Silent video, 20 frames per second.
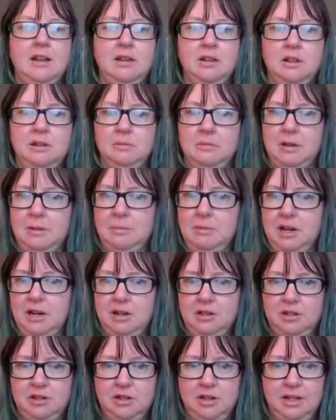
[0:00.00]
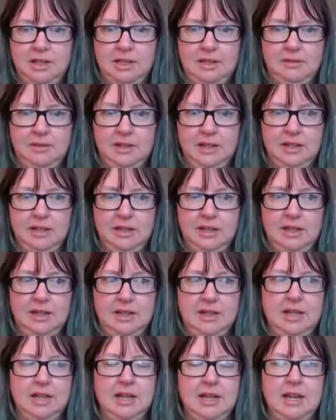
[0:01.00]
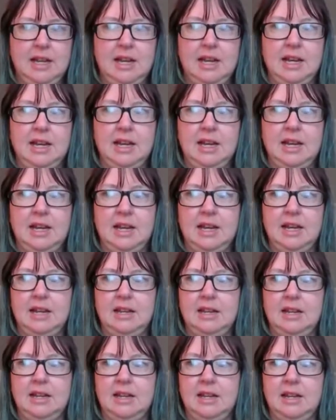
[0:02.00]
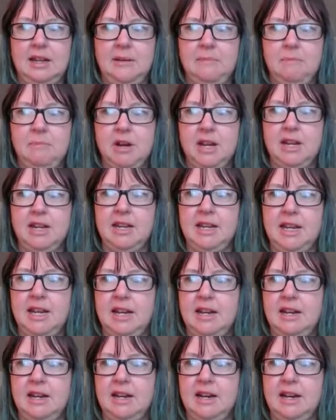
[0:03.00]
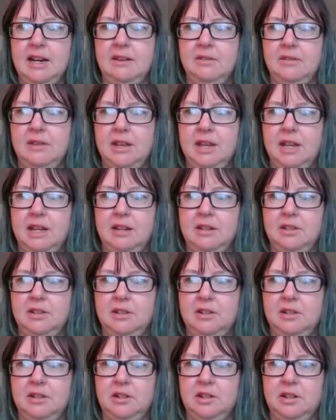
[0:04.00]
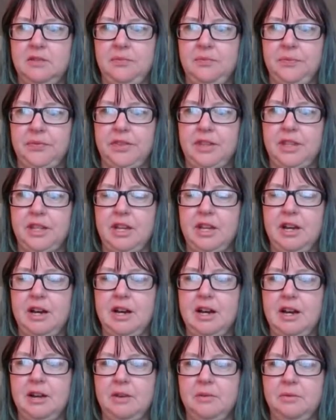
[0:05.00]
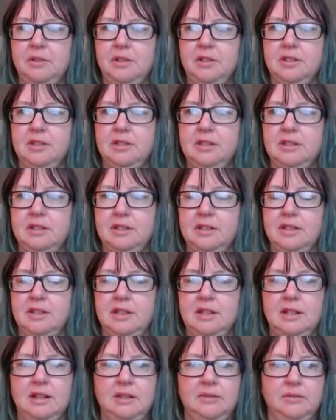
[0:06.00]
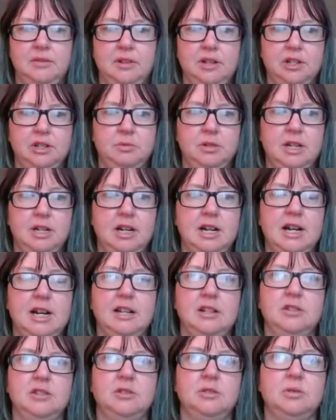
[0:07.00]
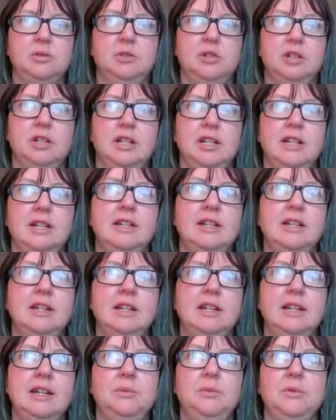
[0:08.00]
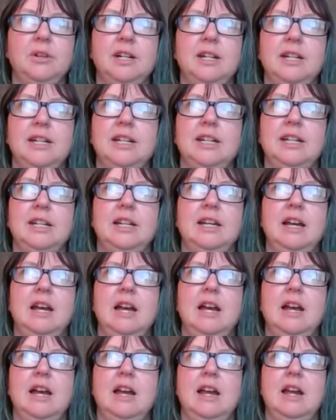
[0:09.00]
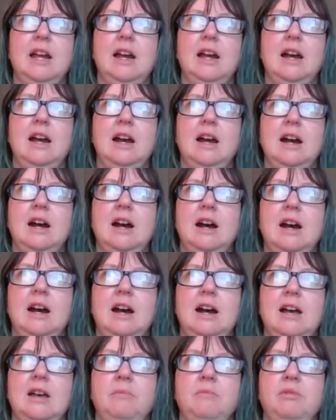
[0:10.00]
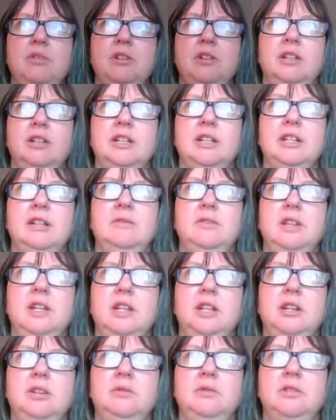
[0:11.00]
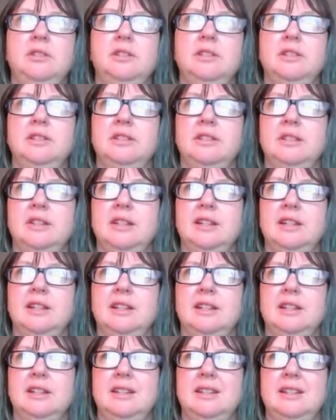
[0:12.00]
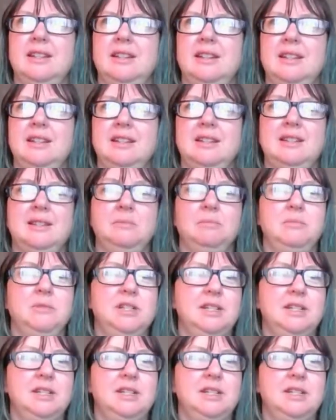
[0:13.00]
No, my parents are not living. And my dad died of cancer. I was a freshman in high school in 1991. I believe he was like in his